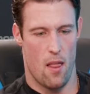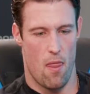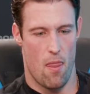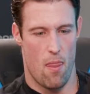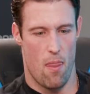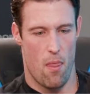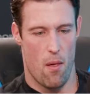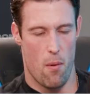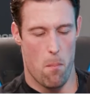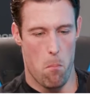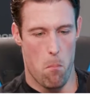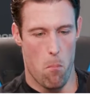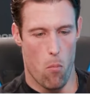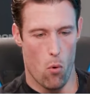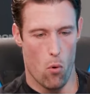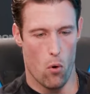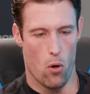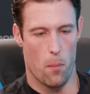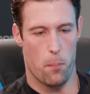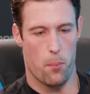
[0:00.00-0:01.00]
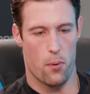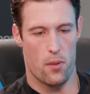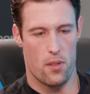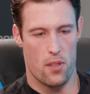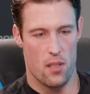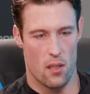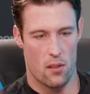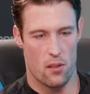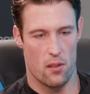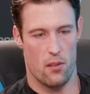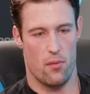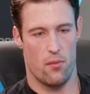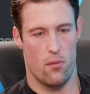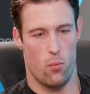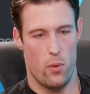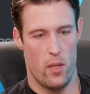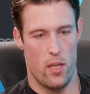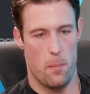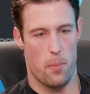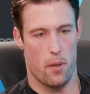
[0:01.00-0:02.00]
The more productive
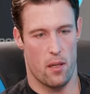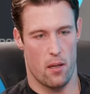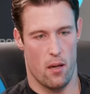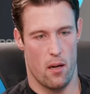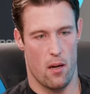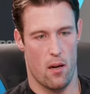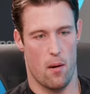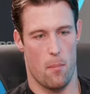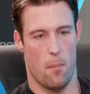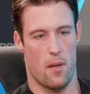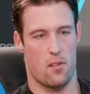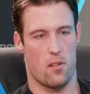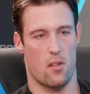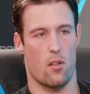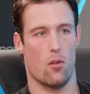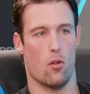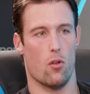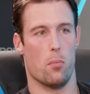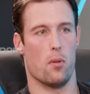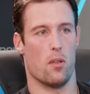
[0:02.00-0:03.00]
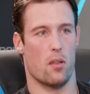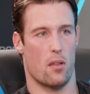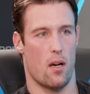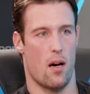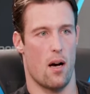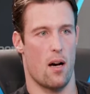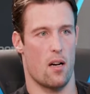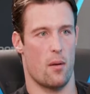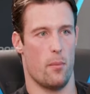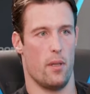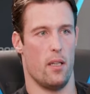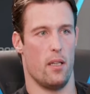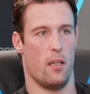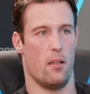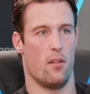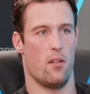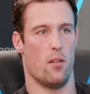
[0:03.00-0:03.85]
we become as a global economy,